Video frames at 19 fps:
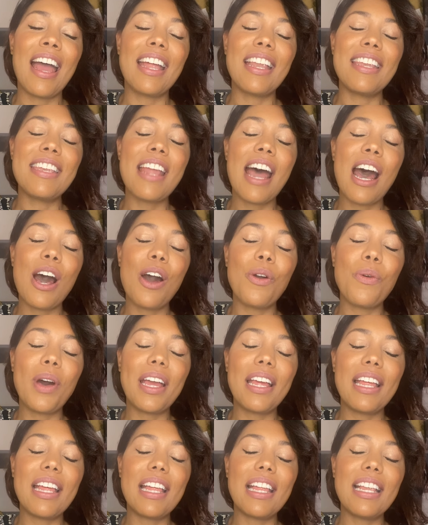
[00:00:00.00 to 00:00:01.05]
Now,
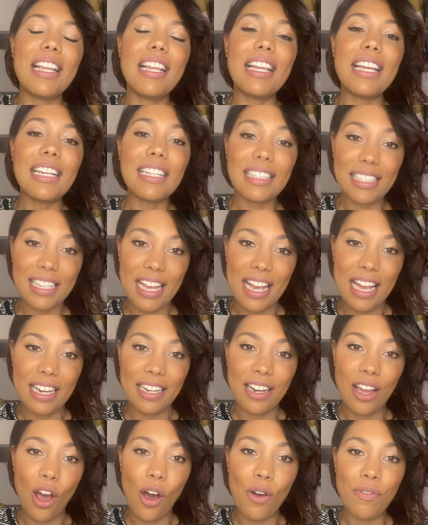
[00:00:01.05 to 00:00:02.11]

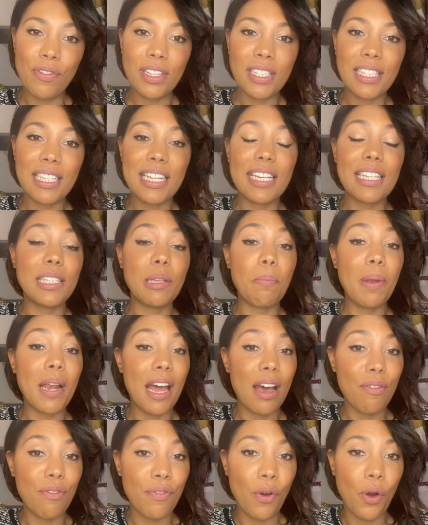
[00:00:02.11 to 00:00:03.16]
LinkedIn obviously is a
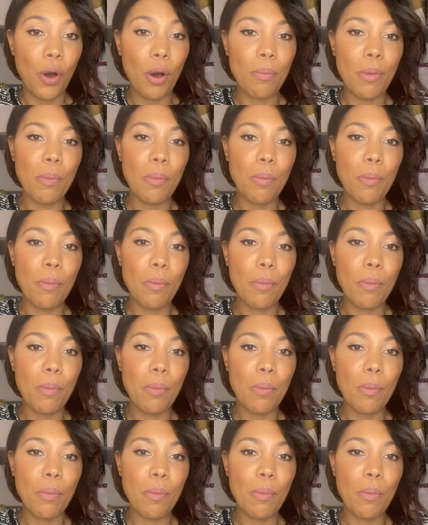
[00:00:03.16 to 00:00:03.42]
platform,